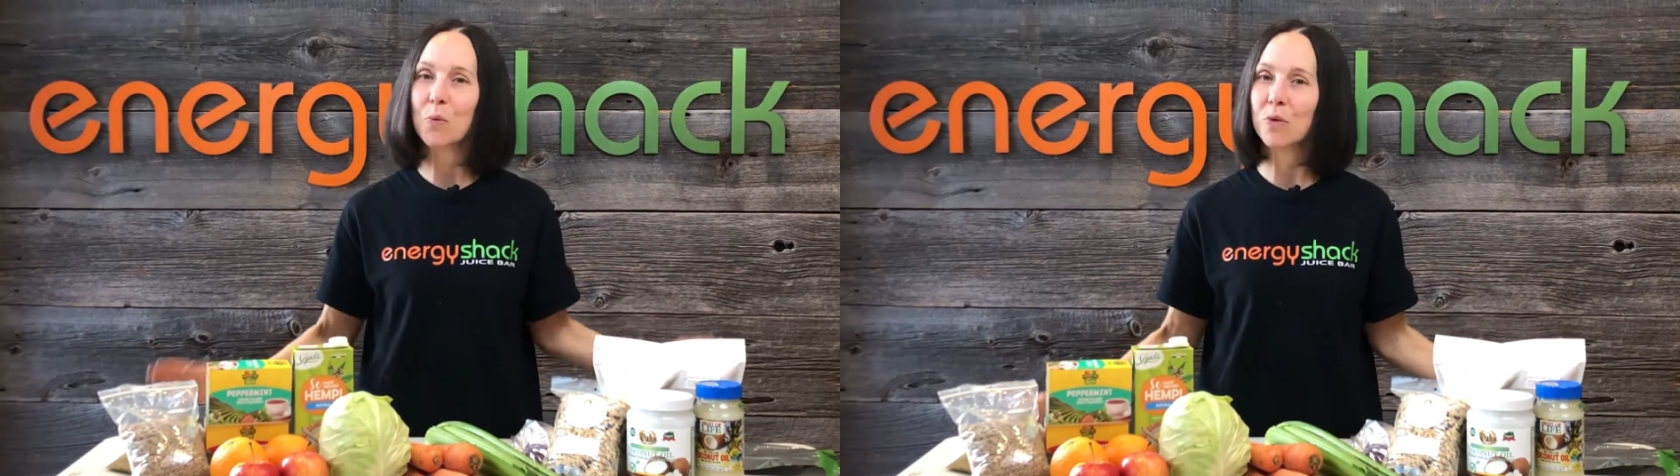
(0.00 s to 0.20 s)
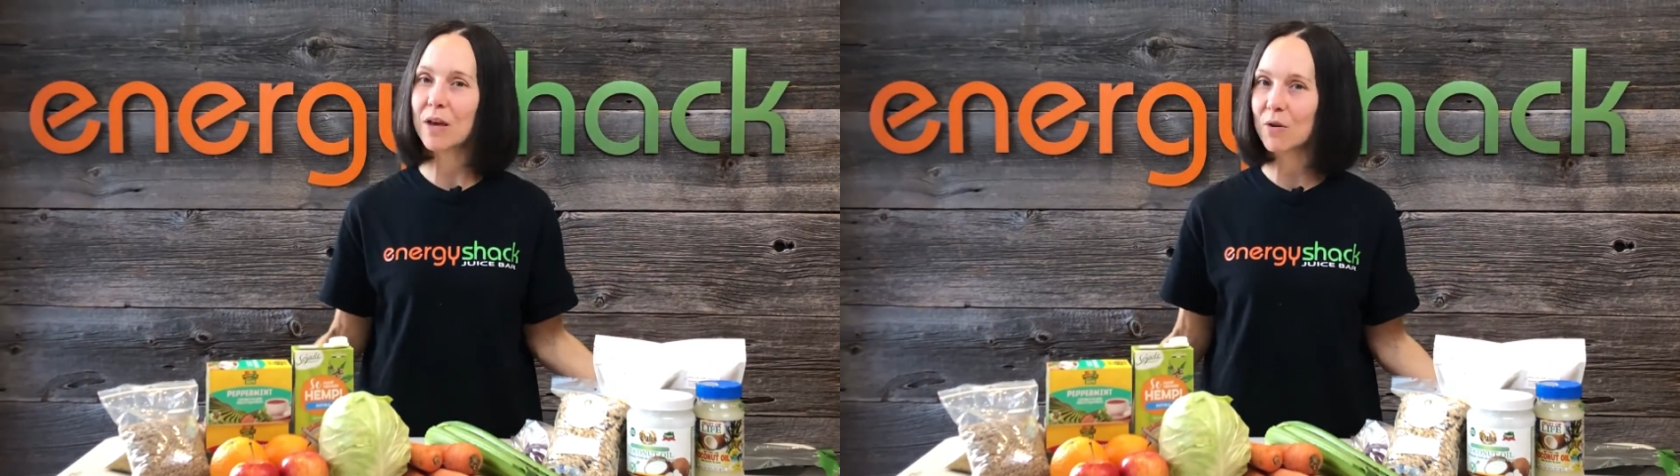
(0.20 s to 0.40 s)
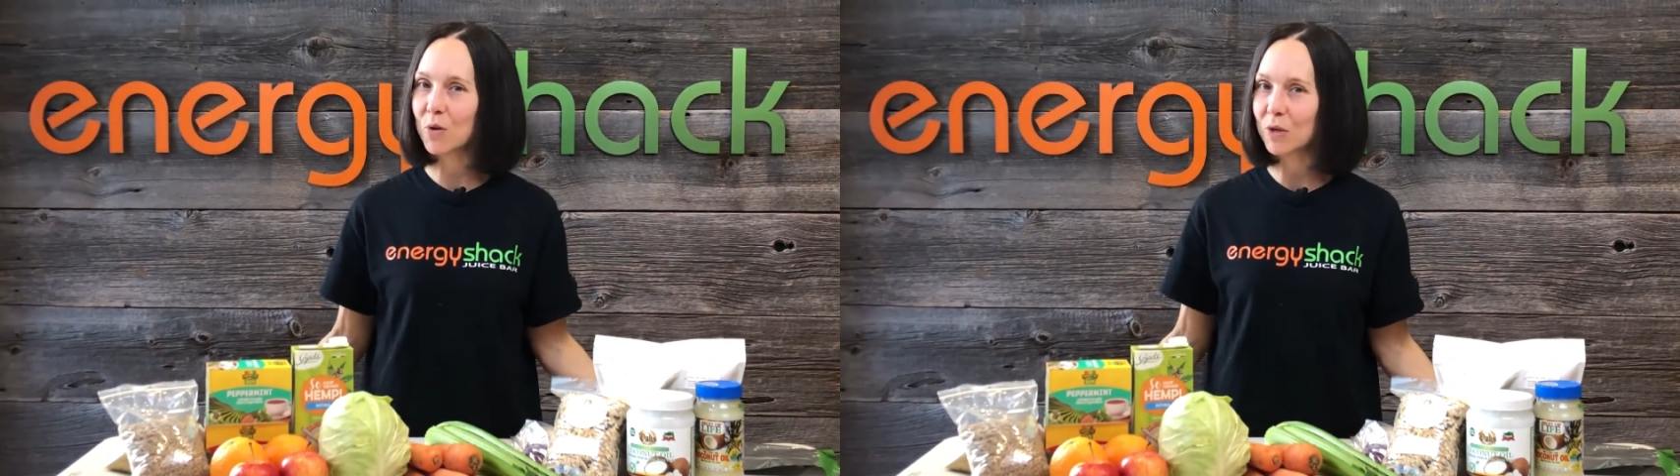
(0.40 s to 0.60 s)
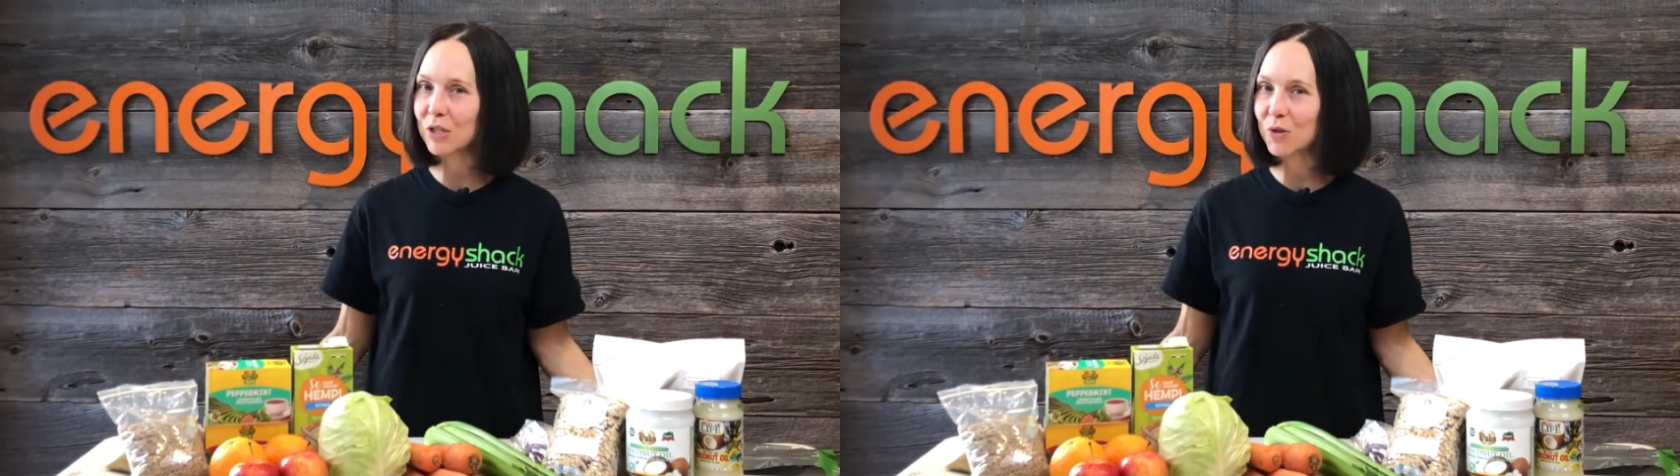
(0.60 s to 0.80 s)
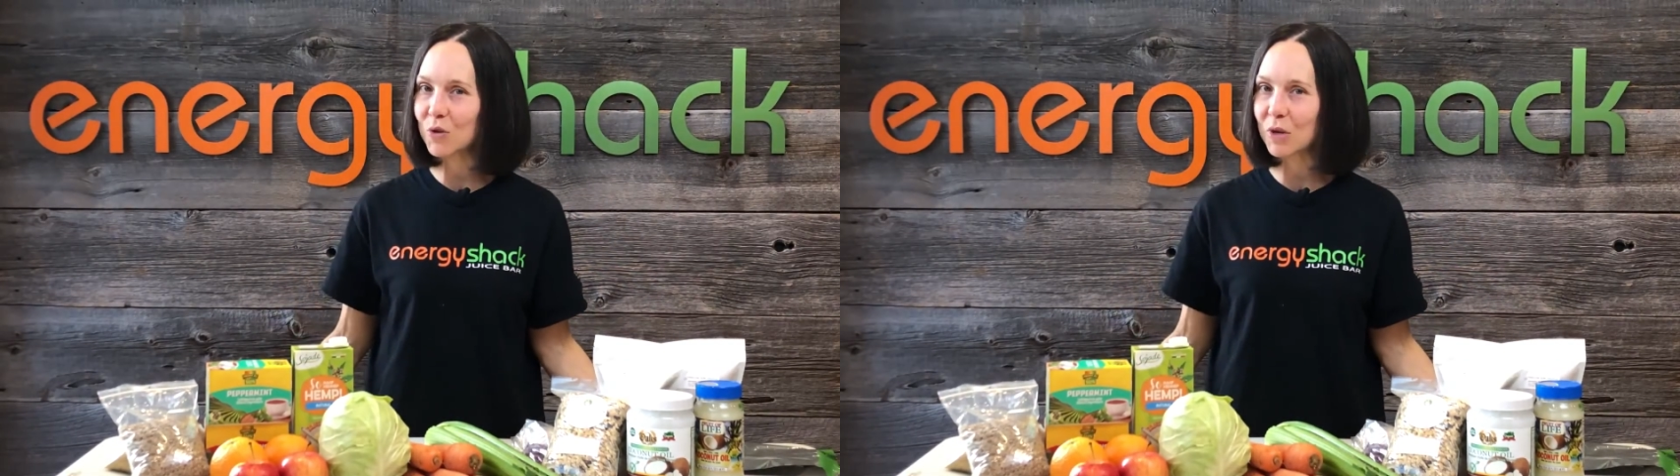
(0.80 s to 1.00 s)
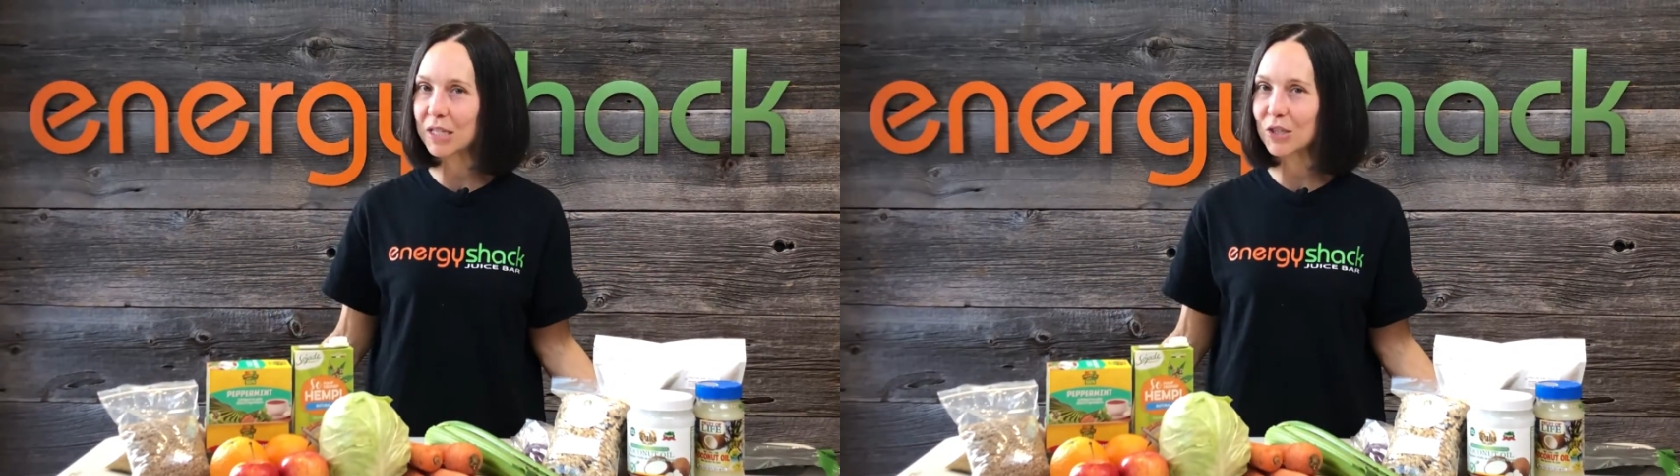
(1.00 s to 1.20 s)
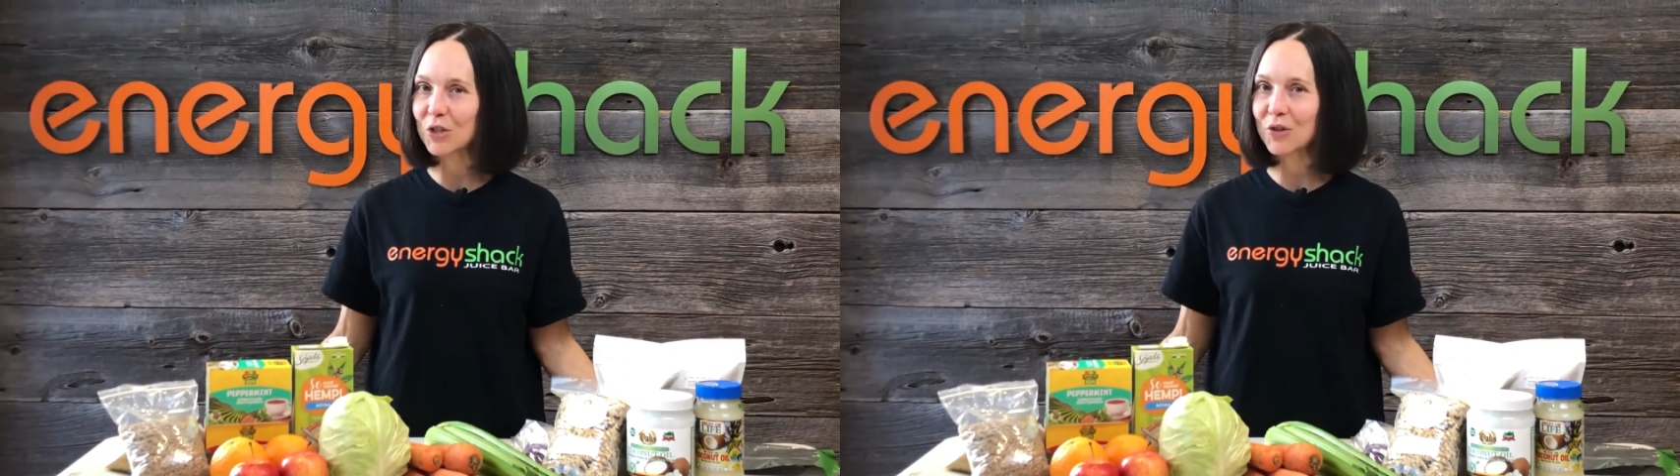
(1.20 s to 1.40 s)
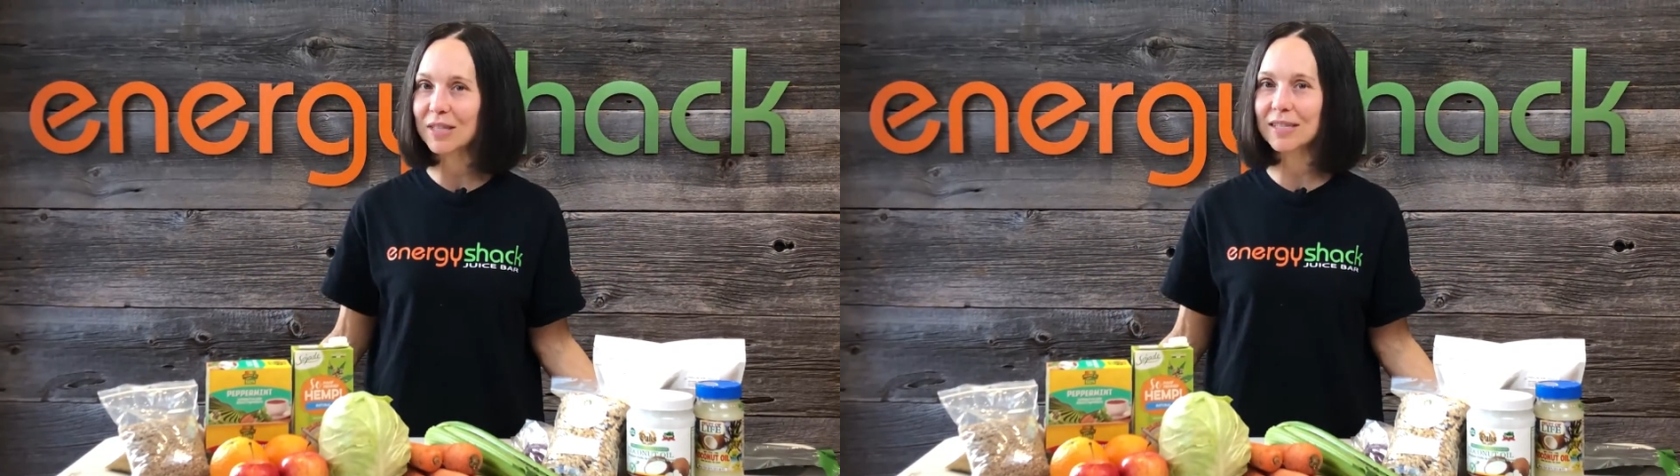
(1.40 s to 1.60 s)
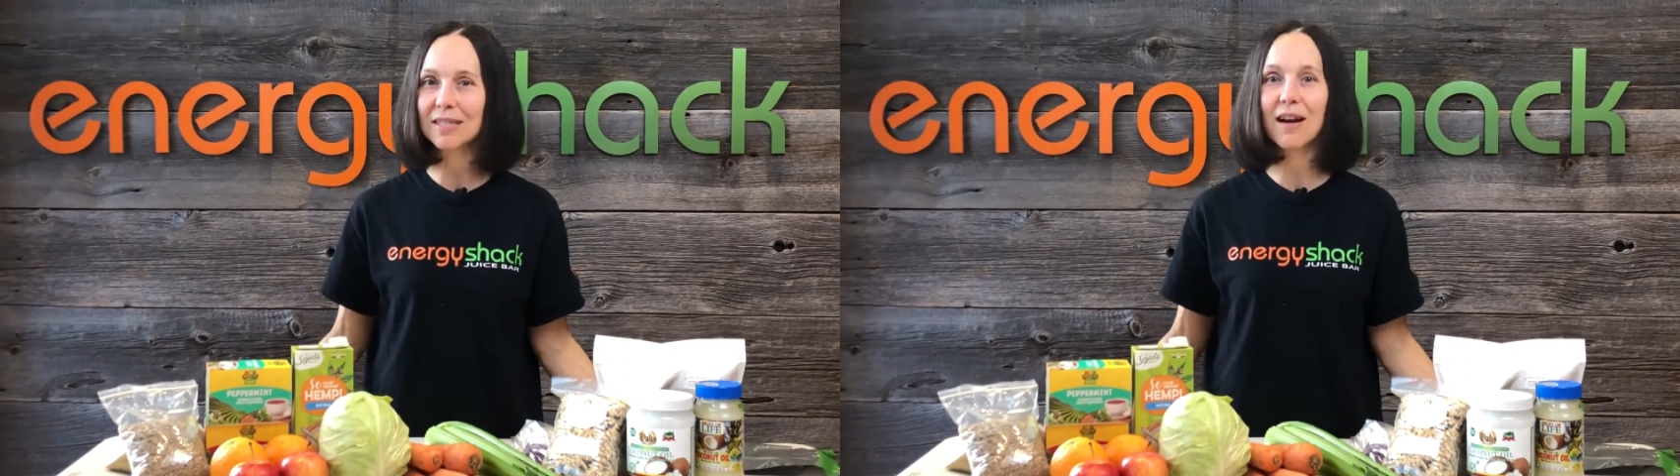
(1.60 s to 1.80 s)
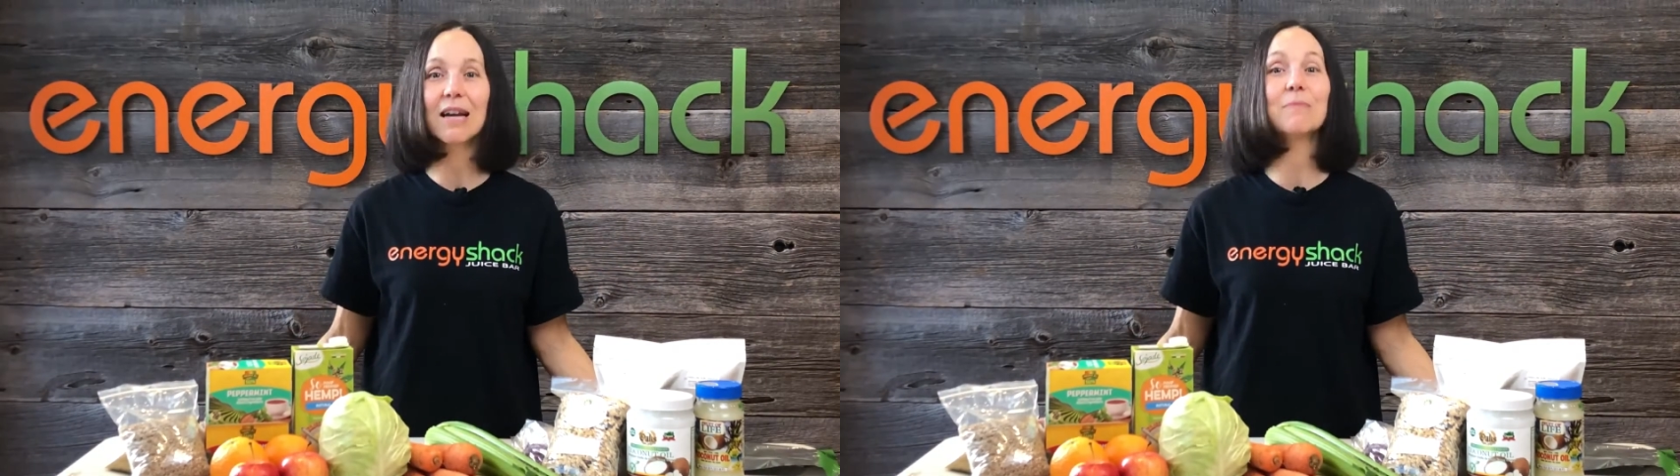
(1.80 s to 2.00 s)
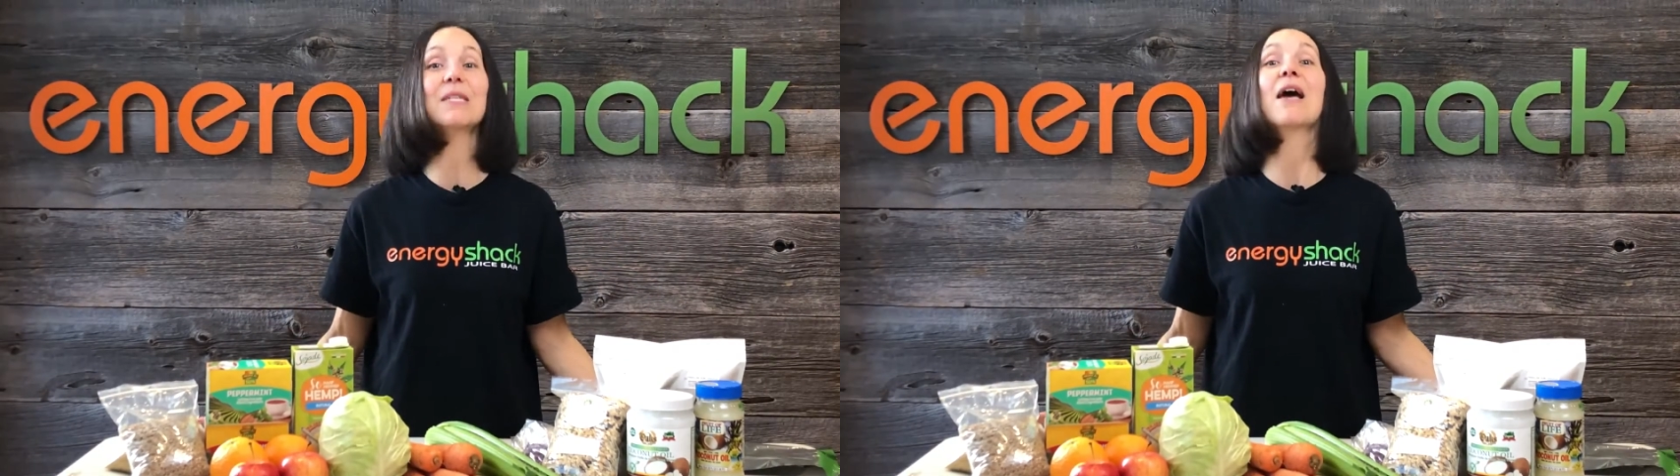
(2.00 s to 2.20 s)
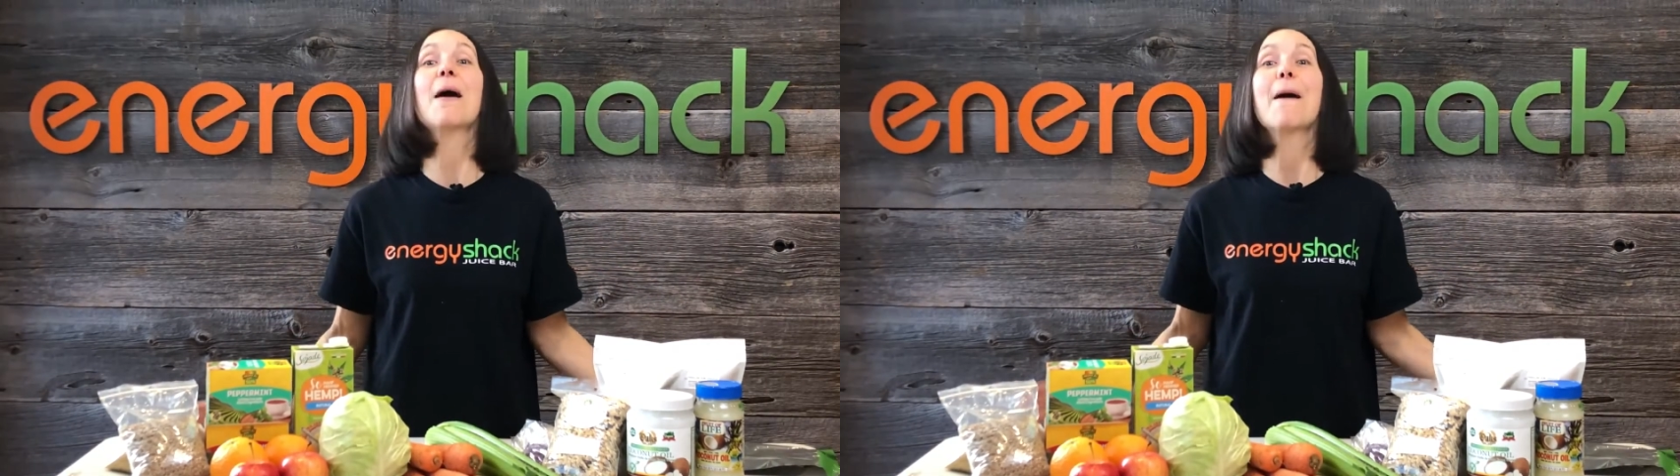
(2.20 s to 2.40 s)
without going too crazy during these times,